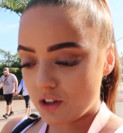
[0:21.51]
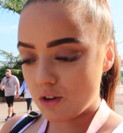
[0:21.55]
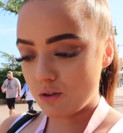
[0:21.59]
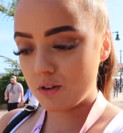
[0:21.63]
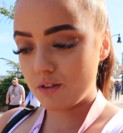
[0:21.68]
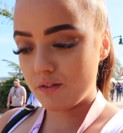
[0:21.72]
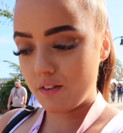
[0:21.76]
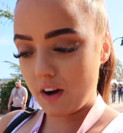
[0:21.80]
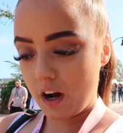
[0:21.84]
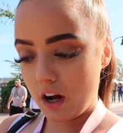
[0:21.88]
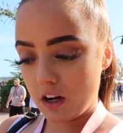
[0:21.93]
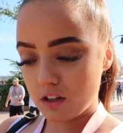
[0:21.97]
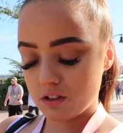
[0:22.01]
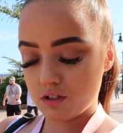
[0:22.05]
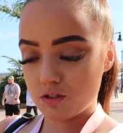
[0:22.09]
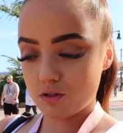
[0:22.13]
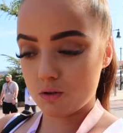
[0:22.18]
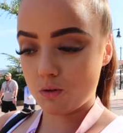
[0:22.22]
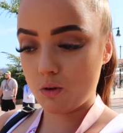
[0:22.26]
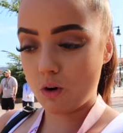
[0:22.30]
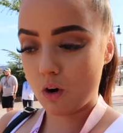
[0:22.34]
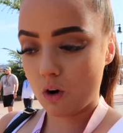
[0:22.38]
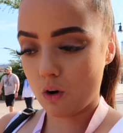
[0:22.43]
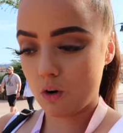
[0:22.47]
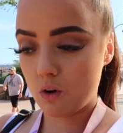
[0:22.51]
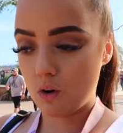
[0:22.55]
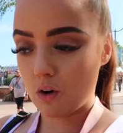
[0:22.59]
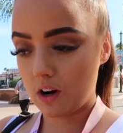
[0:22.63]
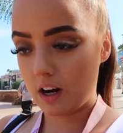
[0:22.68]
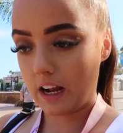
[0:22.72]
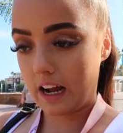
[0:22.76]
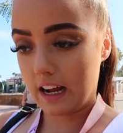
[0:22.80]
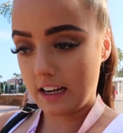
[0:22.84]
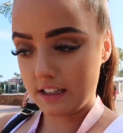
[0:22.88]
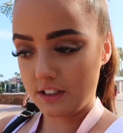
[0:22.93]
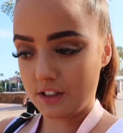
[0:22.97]
Universal
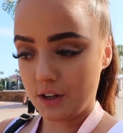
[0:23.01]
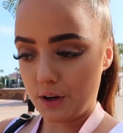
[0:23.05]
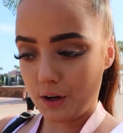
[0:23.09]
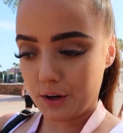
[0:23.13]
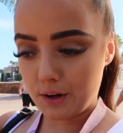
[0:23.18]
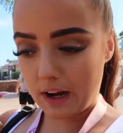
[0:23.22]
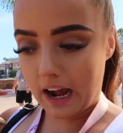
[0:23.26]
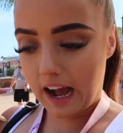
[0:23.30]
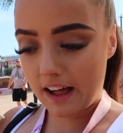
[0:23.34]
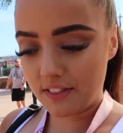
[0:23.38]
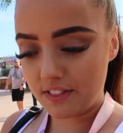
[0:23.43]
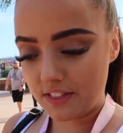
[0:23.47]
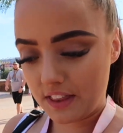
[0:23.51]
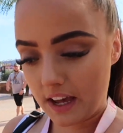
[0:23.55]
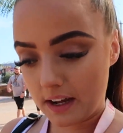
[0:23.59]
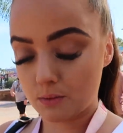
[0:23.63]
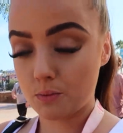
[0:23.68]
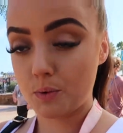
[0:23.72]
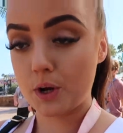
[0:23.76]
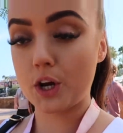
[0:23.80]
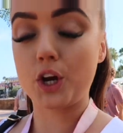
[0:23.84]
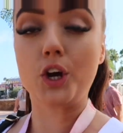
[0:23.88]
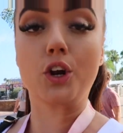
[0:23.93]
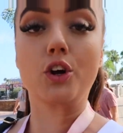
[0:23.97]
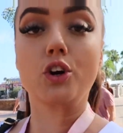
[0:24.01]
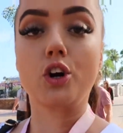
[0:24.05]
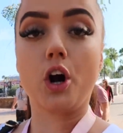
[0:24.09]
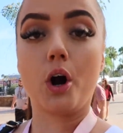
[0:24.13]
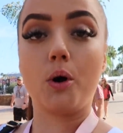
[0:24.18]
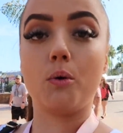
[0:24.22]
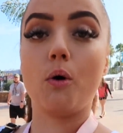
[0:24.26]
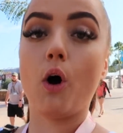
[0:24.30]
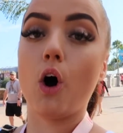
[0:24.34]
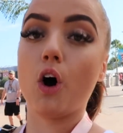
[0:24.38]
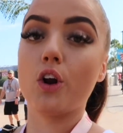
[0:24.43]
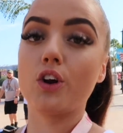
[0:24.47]
Orlando and then we're going to
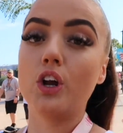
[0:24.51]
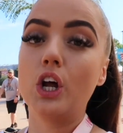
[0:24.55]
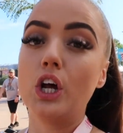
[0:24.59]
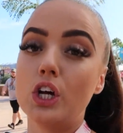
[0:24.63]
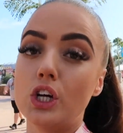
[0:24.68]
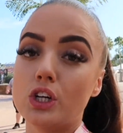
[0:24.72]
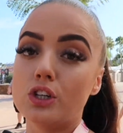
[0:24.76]
go on